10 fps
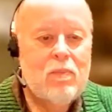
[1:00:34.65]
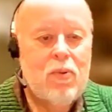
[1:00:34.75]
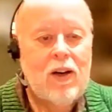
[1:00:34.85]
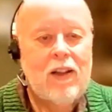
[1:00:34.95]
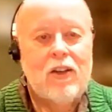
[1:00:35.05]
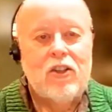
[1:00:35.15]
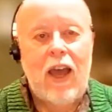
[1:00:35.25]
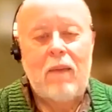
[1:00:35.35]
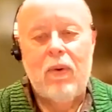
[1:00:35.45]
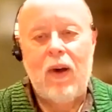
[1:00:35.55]
put it in the
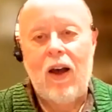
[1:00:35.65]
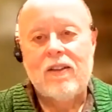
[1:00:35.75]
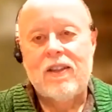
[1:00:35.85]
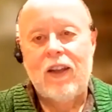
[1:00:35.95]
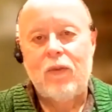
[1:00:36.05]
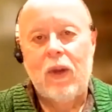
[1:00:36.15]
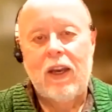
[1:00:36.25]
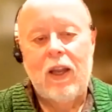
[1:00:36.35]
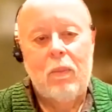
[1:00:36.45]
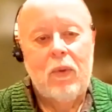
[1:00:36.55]
chat box, see if we
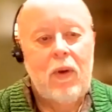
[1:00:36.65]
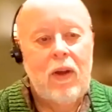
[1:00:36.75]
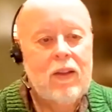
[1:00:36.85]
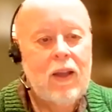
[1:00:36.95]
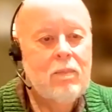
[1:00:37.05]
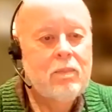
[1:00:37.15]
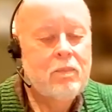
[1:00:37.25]
can help you out there.